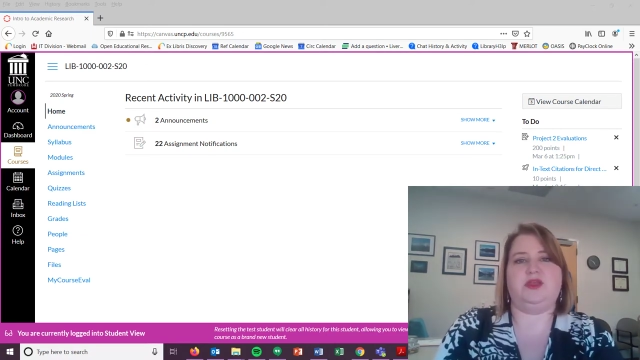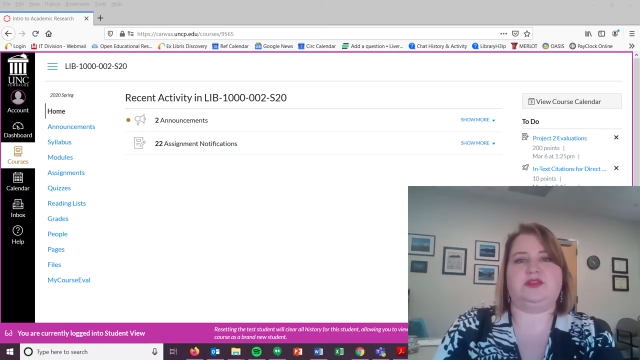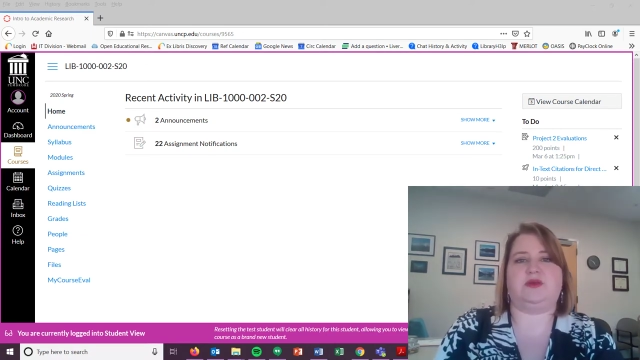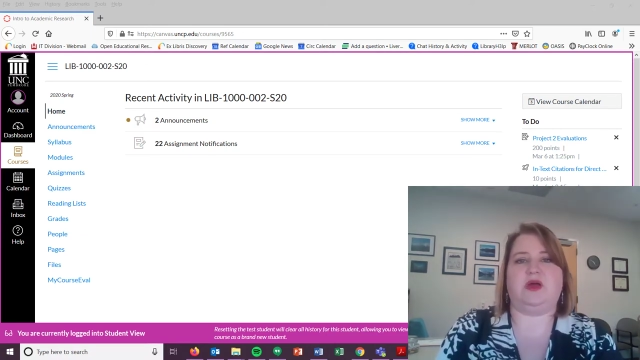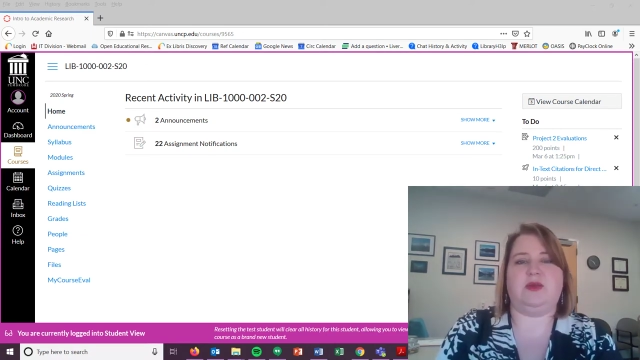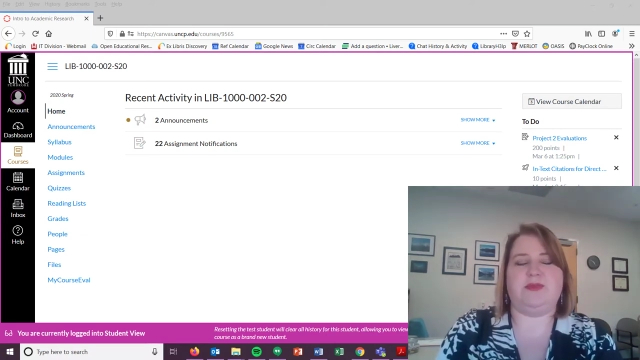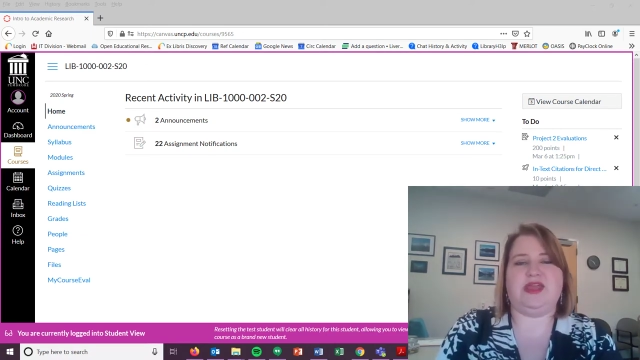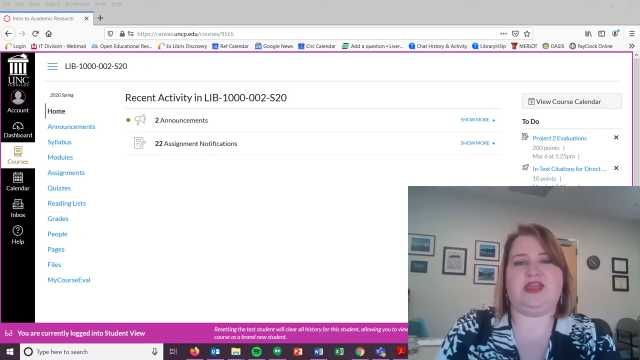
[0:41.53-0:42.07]

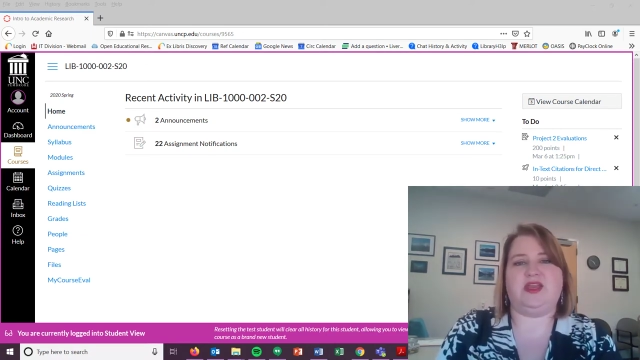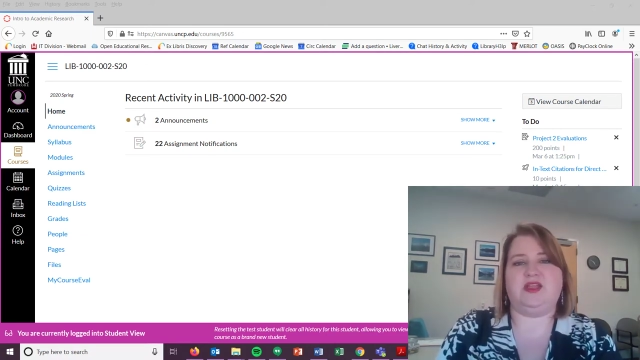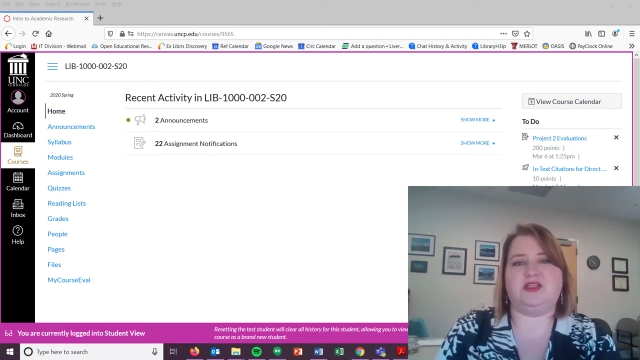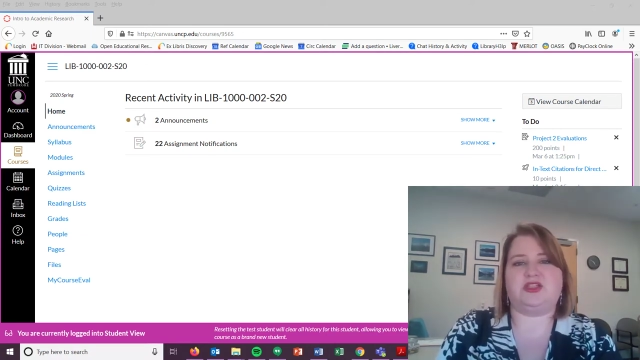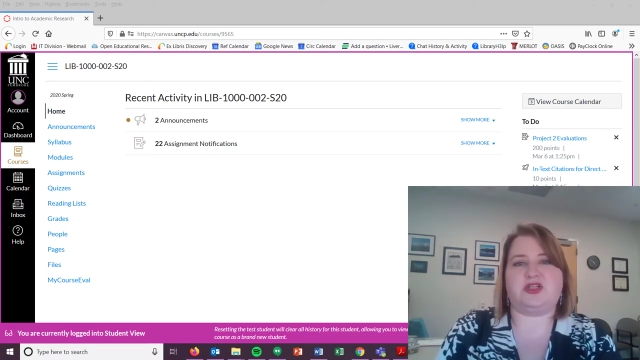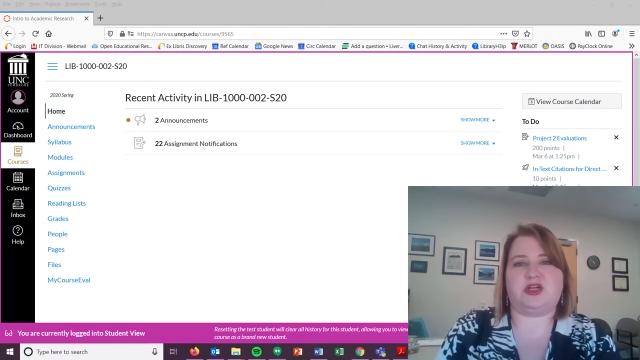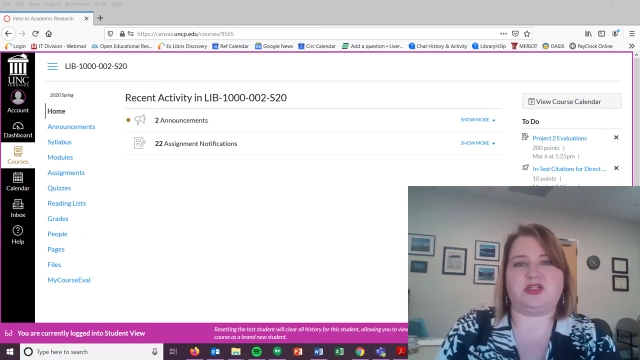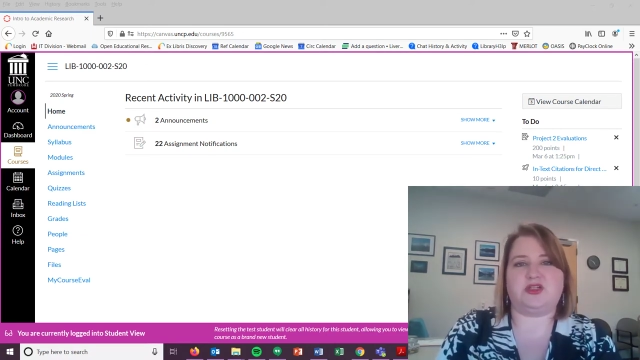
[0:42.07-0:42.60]
So I'm making
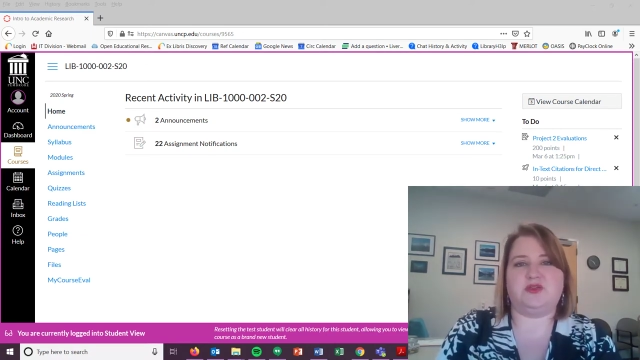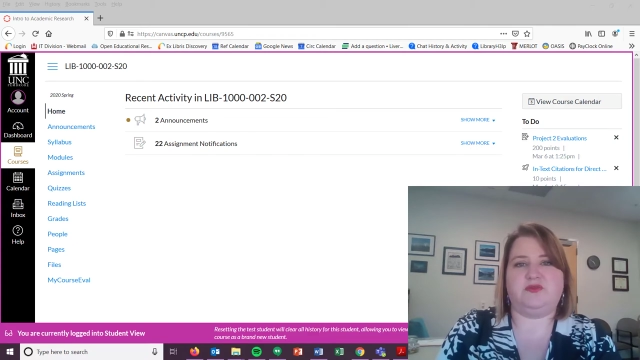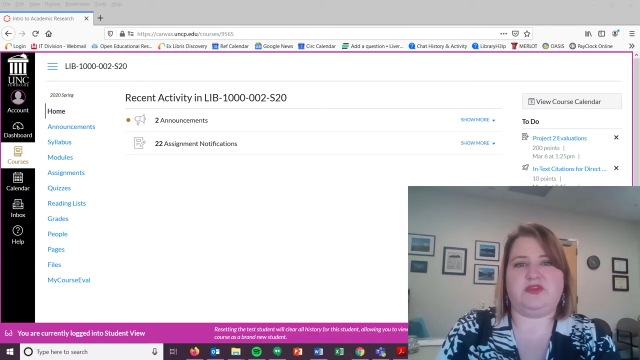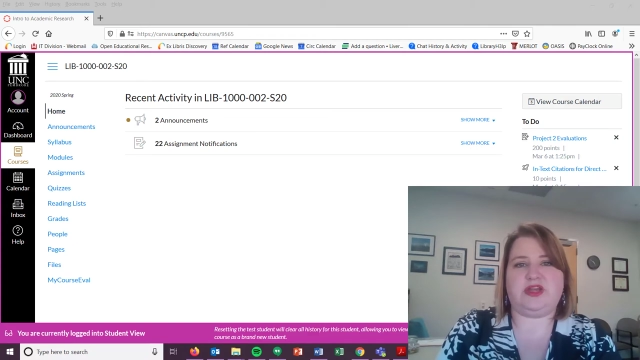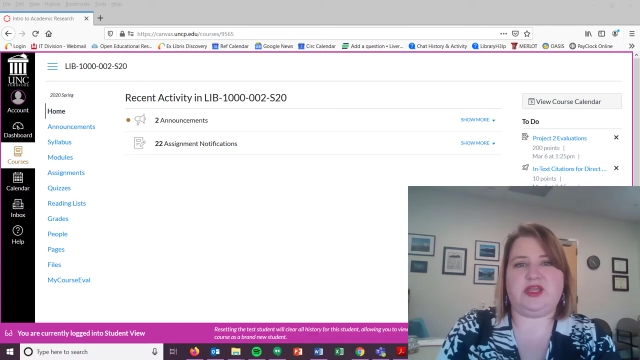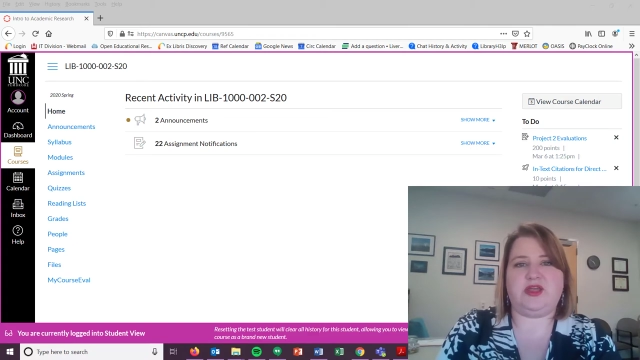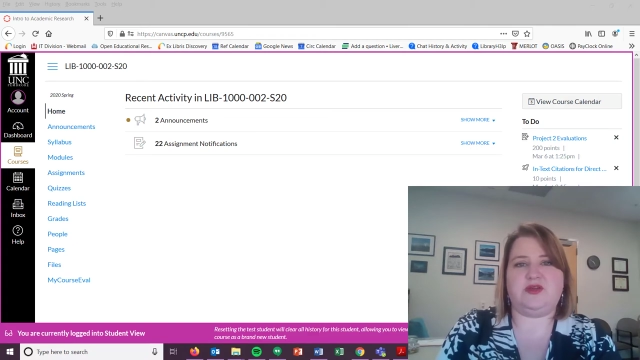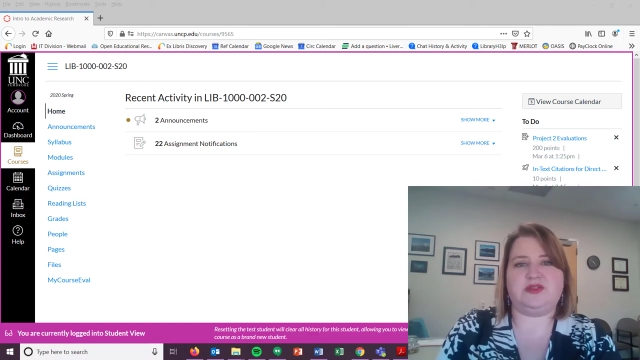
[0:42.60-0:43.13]
instructional
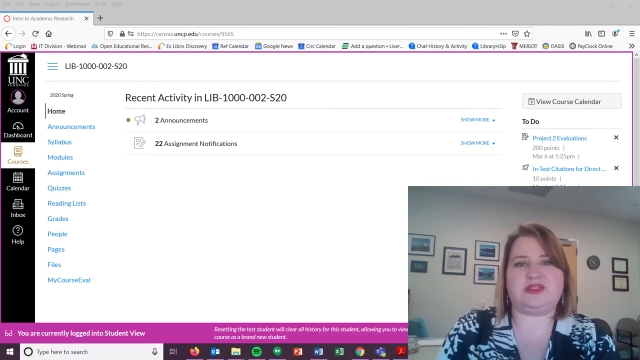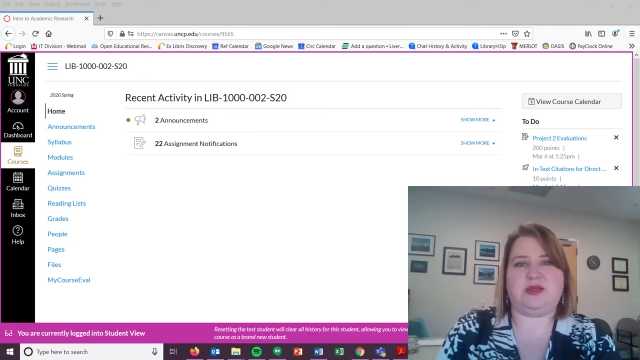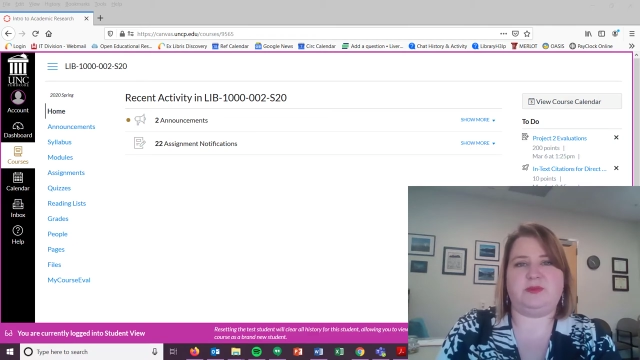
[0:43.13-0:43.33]
videos.